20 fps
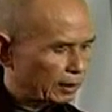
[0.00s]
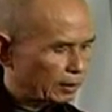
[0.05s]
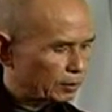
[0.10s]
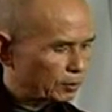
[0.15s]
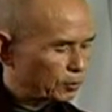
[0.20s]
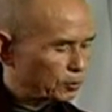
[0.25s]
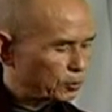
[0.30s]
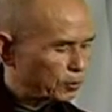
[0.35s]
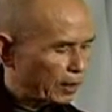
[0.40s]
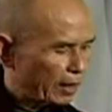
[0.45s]

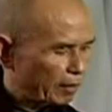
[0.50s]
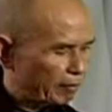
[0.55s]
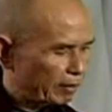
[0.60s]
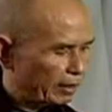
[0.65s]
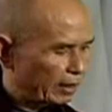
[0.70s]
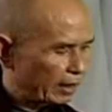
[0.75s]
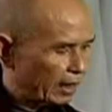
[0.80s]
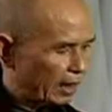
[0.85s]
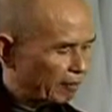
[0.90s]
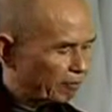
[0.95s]
Do you have
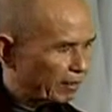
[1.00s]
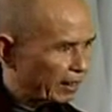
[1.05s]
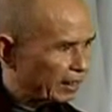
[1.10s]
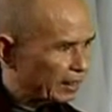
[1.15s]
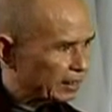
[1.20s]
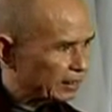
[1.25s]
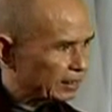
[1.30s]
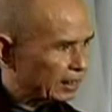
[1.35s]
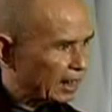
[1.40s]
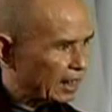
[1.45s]
enough
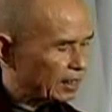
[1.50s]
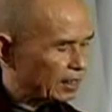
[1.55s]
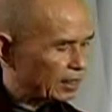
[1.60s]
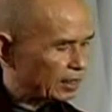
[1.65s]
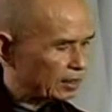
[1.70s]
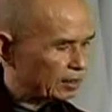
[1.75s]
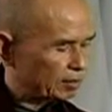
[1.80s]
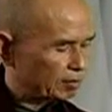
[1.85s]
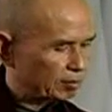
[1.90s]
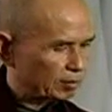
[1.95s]

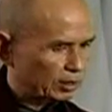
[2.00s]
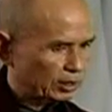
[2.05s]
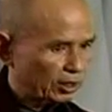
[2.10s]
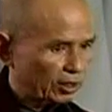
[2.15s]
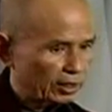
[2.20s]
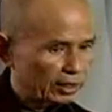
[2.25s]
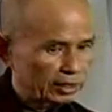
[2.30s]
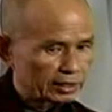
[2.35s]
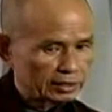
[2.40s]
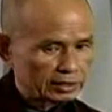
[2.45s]
understanding,
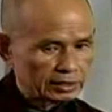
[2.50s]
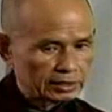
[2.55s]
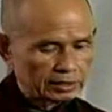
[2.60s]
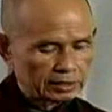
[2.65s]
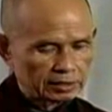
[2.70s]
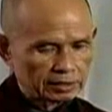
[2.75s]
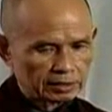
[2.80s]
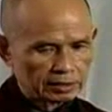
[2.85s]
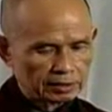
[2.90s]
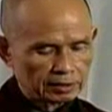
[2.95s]
solidity,
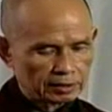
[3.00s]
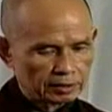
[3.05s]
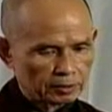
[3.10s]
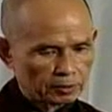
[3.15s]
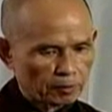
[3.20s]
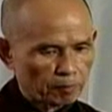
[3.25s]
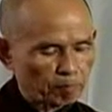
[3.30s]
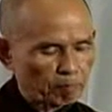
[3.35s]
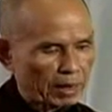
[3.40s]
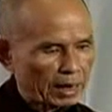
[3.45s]

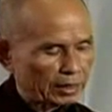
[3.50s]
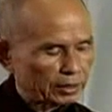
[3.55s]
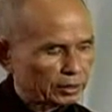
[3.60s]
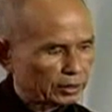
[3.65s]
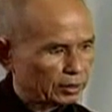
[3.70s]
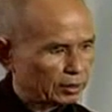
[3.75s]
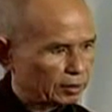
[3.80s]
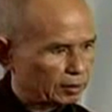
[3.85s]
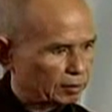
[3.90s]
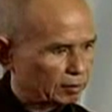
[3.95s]

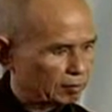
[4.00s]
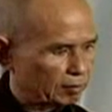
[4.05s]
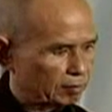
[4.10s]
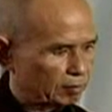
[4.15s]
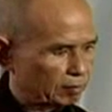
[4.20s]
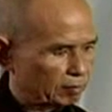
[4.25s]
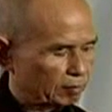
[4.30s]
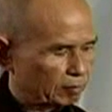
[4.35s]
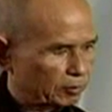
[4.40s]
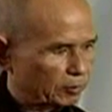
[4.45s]
compassion
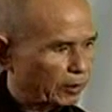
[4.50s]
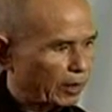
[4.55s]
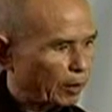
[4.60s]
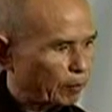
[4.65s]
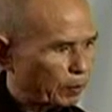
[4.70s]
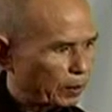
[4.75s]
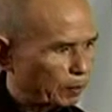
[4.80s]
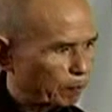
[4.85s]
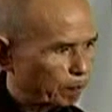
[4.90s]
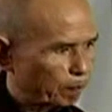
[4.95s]
to
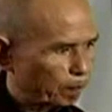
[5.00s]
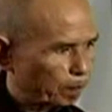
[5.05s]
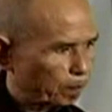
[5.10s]
help him?